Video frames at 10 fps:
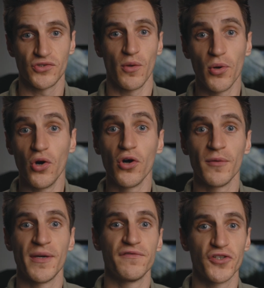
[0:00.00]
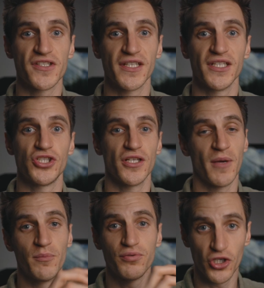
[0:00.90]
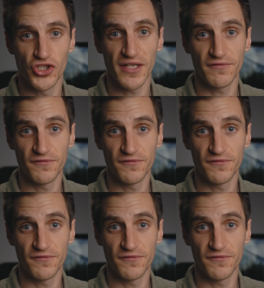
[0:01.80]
So I put all of my footage and my project